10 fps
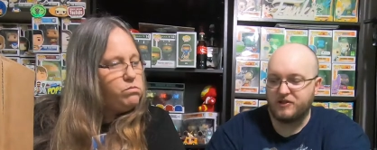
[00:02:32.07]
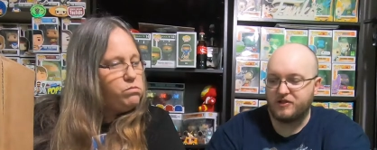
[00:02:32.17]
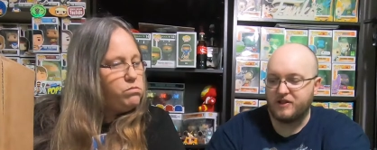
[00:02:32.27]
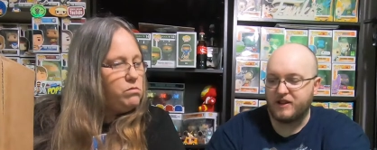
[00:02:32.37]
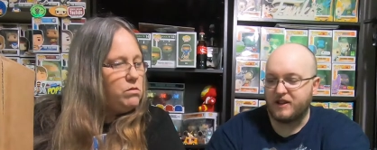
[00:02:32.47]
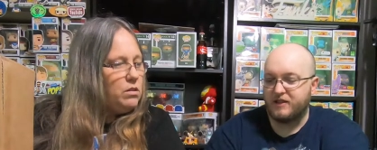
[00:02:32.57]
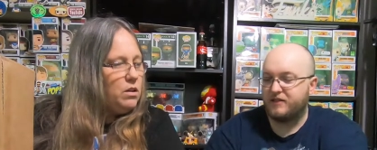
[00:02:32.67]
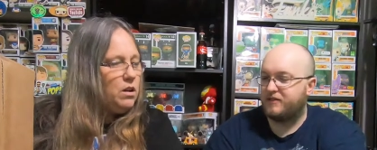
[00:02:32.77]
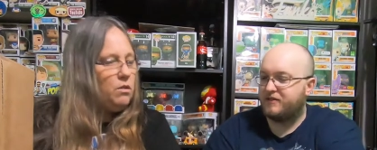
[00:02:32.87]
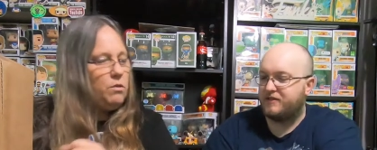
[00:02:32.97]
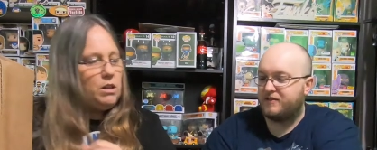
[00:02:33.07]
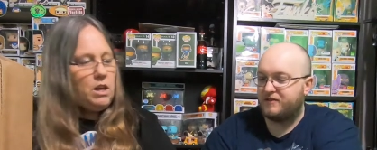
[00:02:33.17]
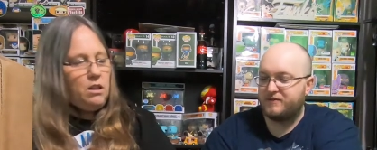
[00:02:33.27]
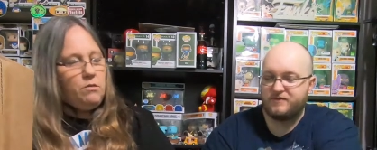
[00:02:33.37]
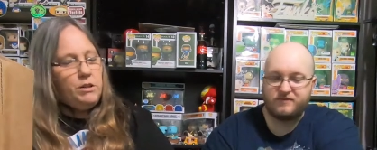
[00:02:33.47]
Speaker 1: there's your ticket.
Speaker 2: Well,
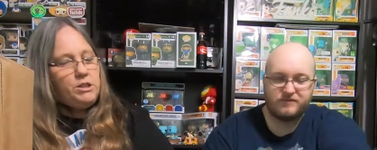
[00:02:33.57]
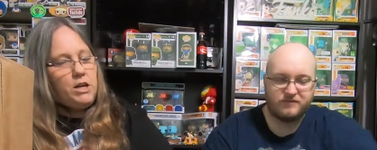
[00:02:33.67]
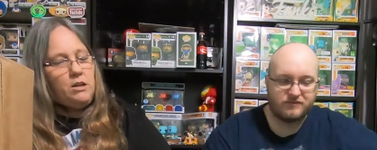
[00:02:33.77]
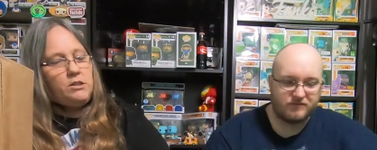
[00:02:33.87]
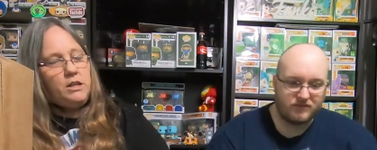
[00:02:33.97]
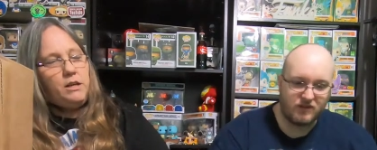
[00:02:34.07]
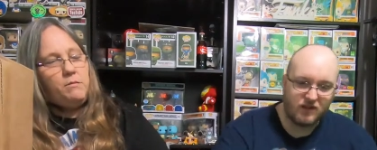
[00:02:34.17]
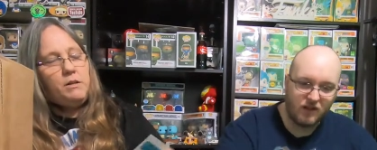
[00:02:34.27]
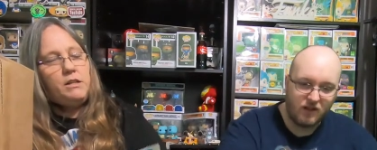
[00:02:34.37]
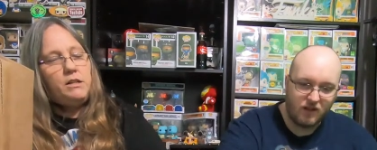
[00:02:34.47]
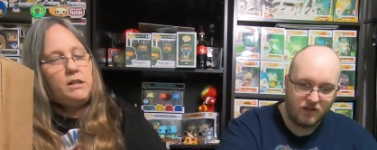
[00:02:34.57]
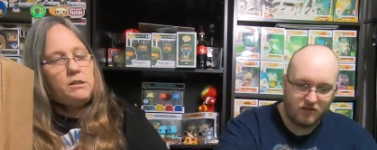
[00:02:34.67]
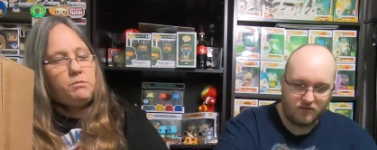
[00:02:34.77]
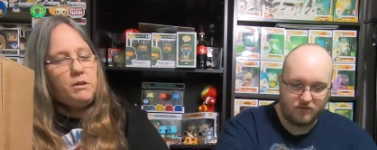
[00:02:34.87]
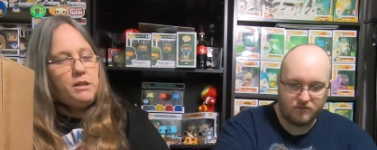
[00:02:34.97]
I'll reach out to him and
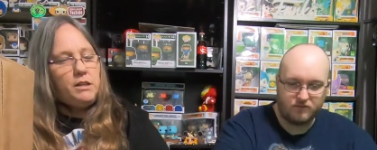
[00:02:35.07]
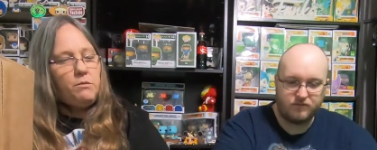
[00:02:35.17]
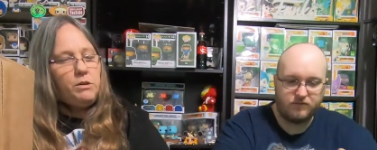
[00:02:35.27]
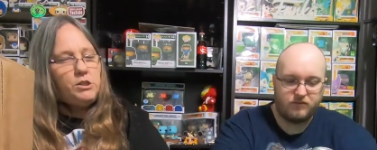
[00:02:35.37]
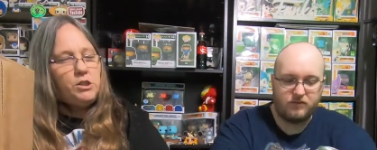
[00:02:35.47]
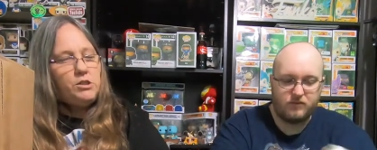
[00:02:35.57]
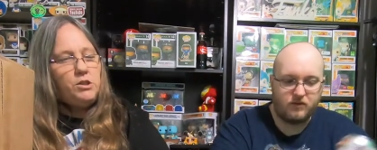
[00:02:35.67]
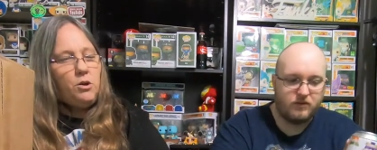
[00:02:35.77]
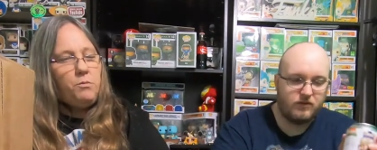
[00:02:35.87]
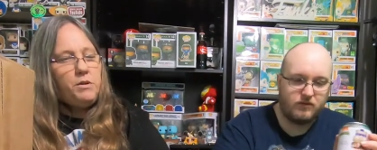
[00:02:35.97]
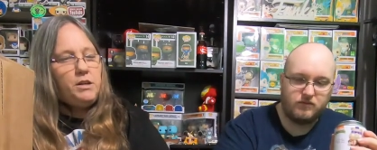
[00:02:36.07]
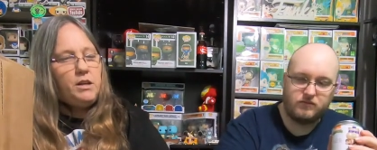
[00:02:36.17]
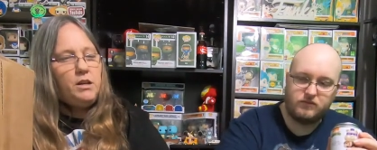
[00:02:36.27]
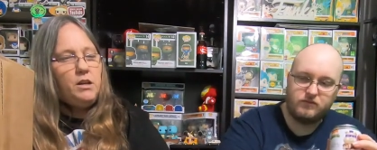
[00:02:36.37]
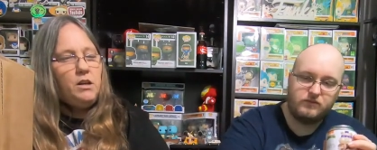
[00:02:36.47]
explain that we just opened
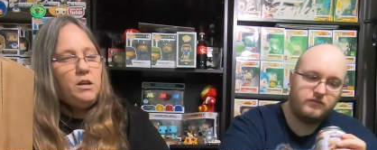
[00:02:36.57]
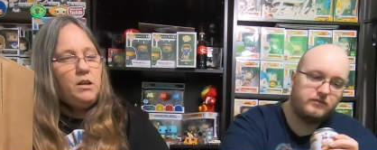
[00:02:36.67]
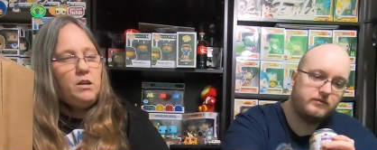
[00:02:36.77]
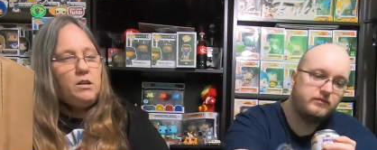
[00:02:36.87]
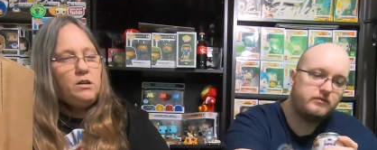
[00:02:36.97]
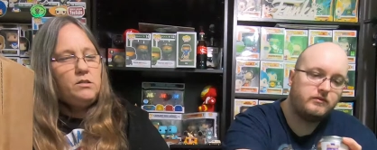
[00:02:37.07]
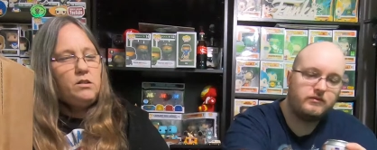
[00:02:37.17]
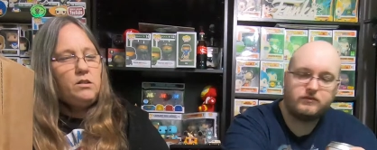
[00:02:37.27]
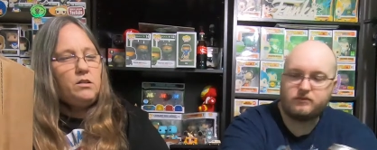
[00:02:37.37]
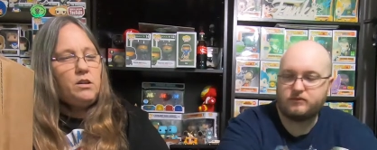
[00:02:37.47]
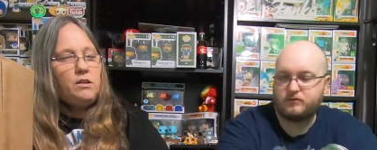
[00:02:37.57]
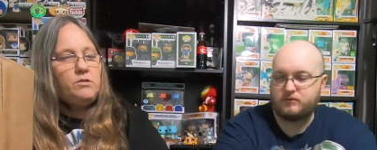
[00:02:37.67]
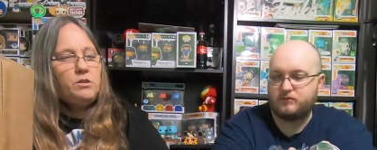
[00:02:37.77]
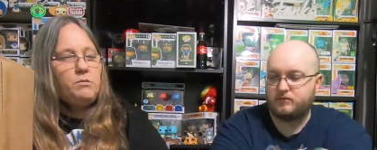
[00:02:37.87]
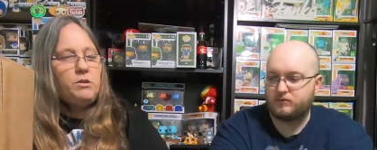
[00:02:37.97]
it on our live
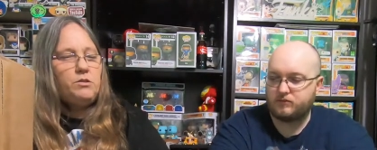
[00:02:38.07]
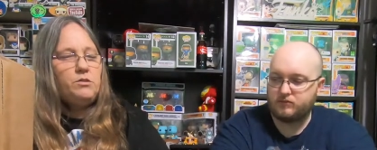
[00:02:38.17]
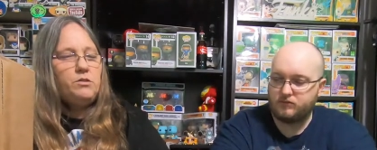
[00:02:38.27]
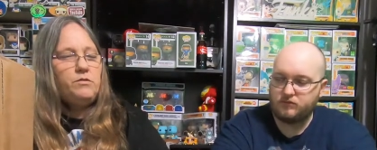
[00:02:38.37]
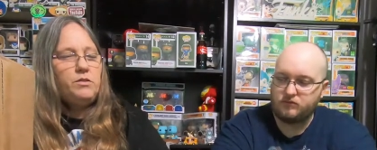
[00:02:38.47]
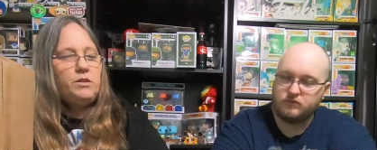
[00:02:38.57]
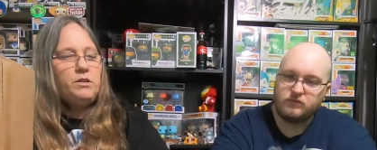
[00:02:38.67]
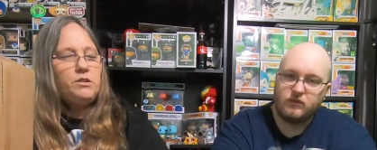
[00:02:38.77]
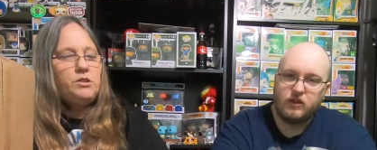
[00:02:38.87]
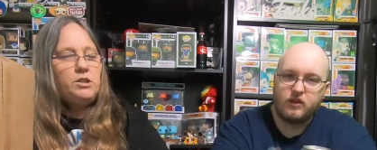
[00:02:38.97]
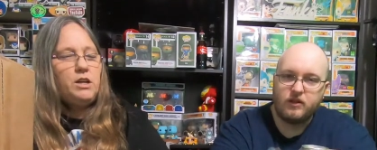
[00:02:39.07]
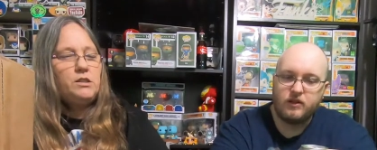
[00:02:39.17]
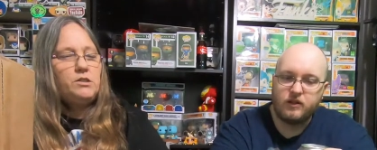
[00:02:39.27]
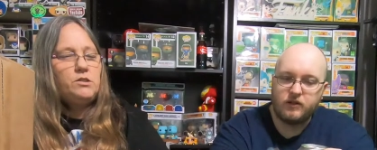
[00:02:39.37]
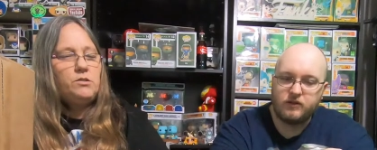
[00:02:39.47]
stream on YouTube for another
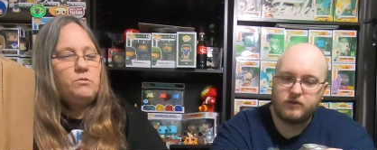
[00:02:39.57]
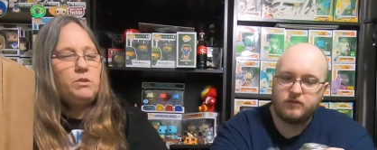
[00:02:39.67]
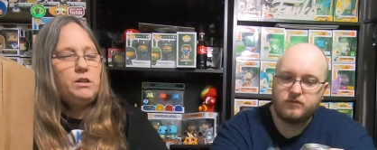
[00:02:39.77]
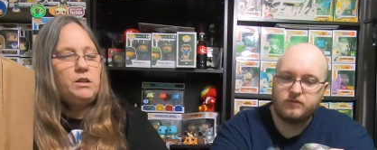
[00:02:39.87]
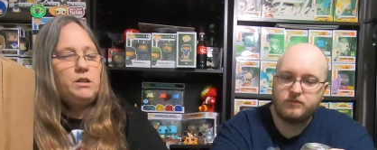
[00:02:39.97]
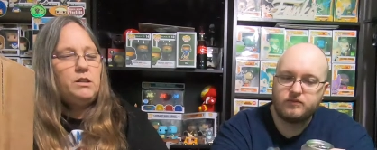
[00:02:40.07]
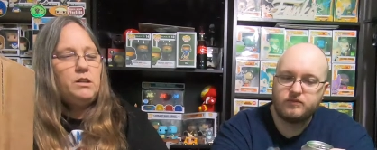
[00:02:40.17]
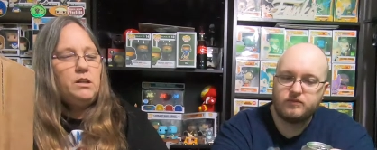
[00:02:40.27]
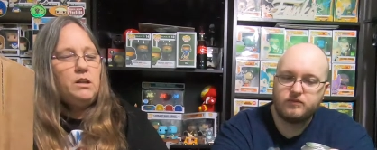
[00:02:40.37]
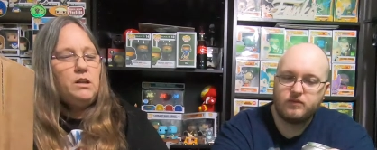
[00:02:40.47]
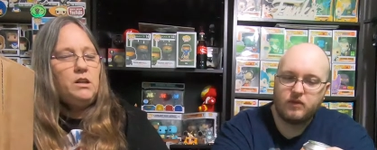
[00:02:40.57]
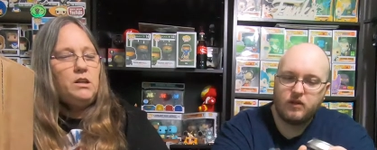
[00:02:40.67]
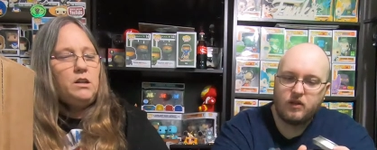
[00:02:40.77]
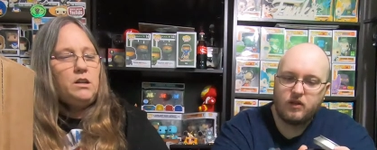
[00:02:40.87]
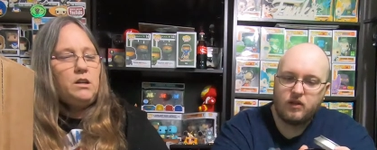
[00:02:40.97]
chance to win
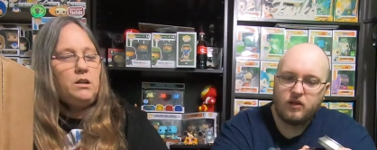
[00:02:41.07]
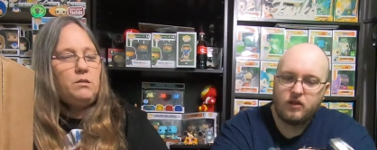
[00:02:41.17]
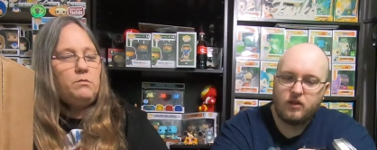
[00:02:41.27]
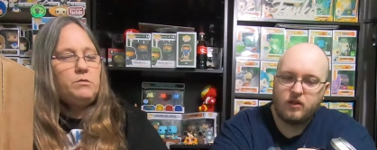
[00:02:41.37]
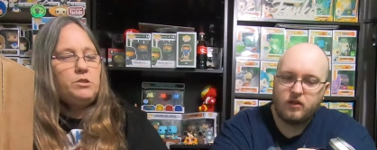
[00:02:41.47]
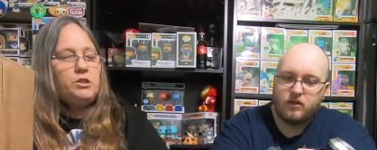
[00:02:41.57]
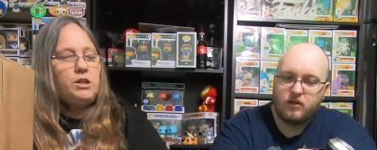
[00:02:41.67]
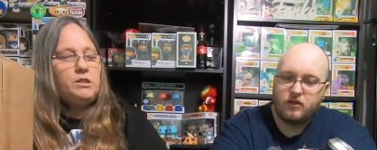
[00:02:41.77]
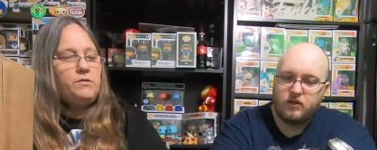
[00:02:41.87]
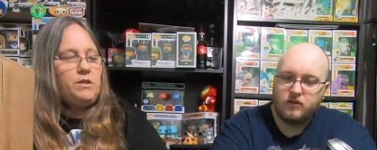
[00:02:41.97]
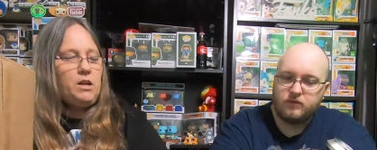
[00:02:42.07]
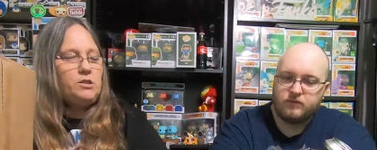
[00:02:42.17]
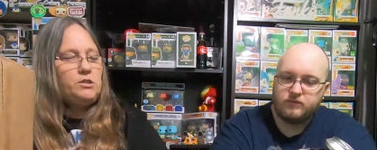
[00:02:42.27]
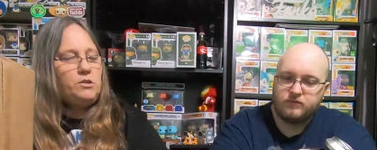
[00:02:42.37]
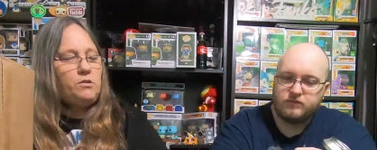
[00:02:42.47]
um, the Chase Flash
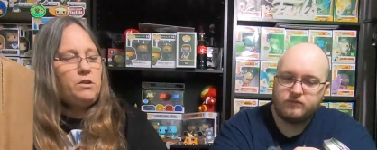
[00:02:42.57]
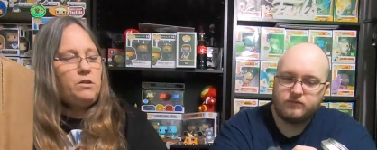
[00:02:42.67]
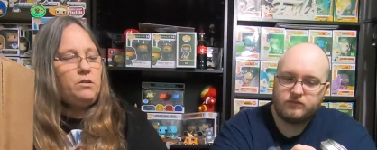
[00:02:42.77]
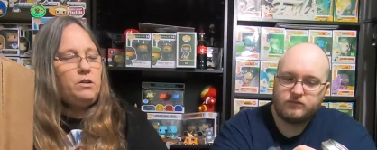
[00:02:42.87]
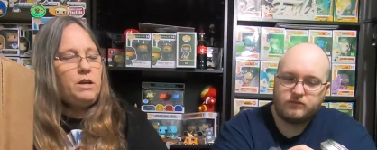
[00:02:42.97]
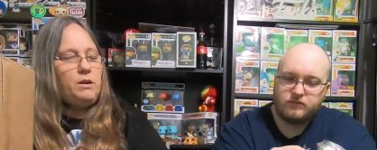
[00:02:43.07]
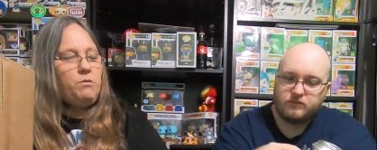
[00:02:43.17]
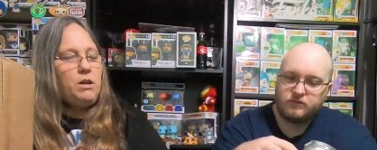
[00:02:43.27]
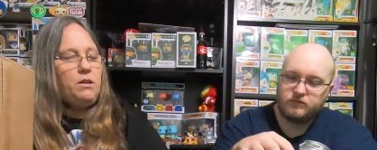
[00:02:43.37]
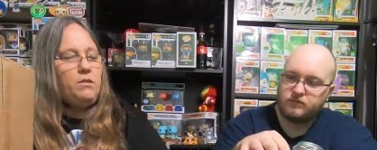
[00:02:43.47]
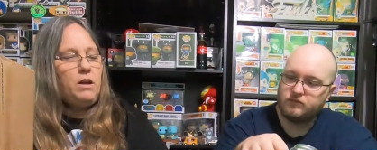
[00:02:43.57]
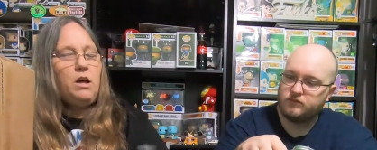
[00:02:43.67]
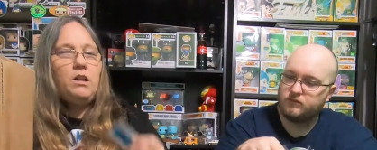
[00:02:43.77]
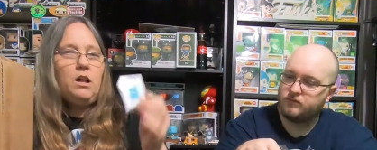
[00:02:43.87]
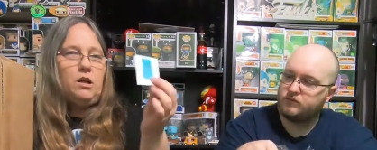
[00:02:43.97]
Soda. Okay, well,
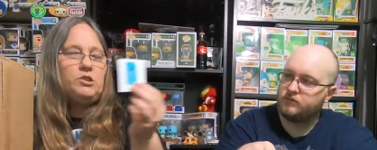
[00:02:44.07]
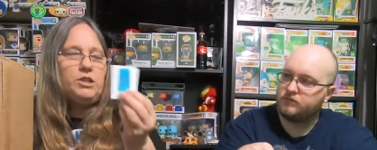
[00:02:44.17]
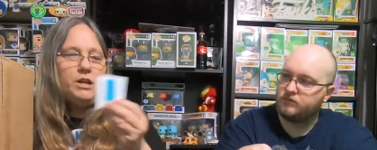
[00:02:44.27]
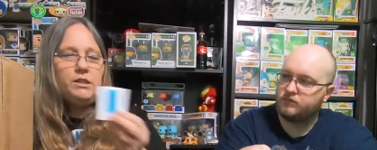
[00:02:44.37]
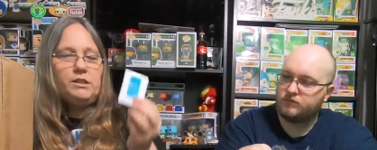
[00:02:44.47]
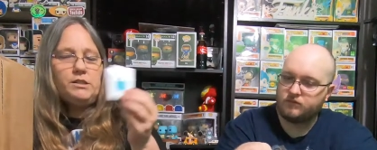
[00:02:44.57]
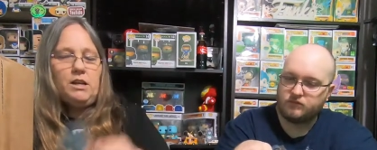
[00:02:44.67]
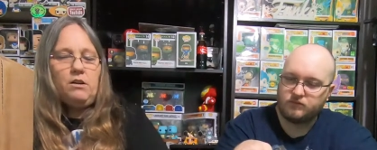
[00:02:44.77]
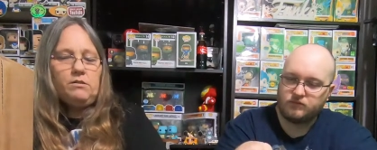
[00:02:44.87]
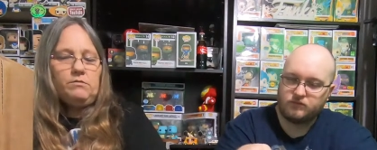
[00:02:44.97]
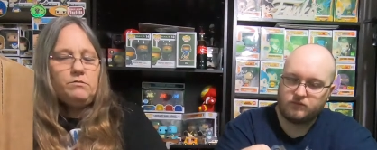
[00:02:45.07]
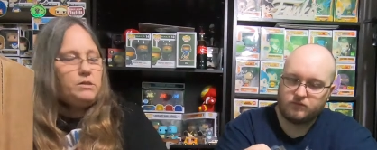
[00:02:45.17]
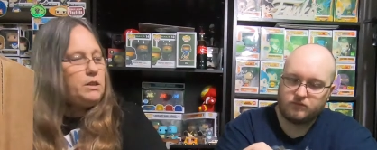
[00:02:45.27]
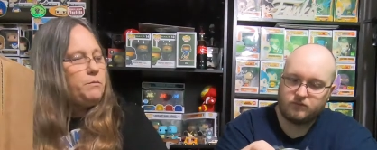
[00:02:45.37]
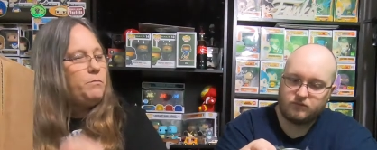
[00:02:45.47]
I'll, I'll check this out and
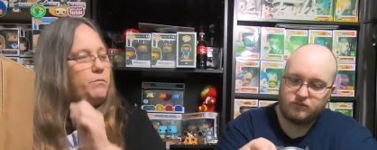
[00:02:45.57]
see.